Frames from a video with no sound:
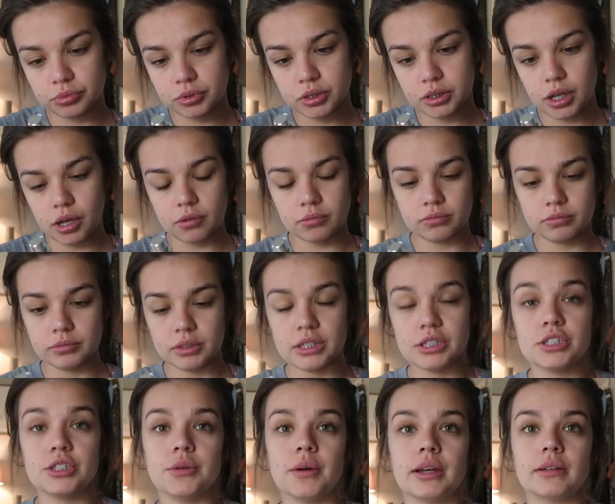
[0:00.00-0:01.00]
So
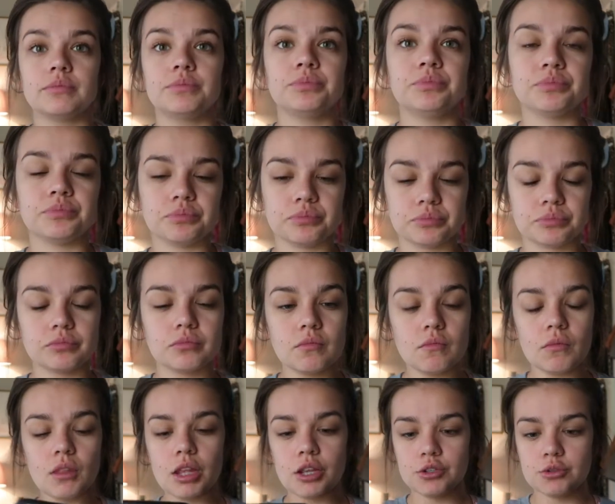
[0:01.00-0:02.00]
let's do it.
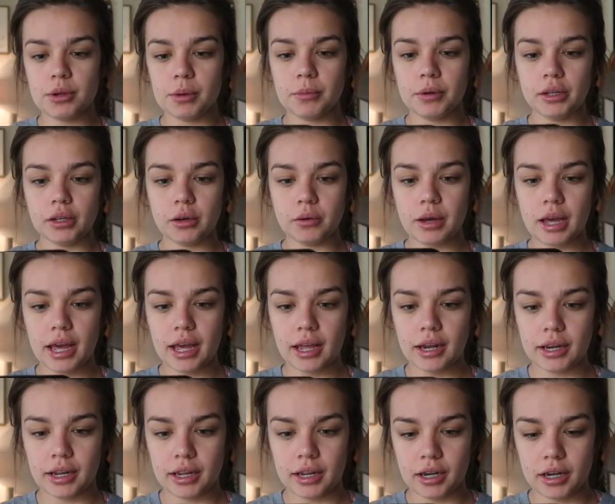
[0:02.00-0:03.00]
So I'm gonna go
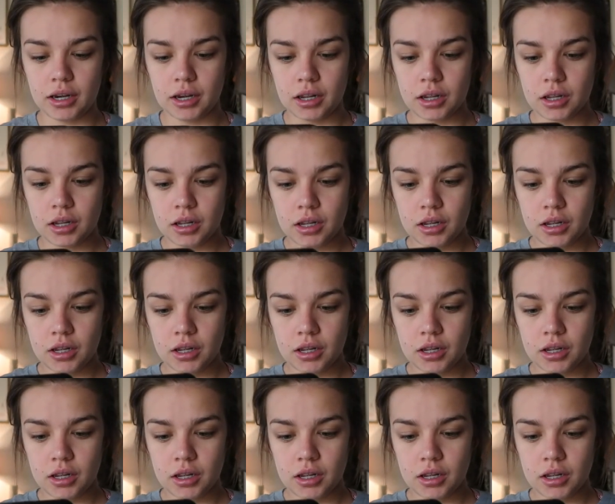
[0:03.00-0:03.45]
ahead and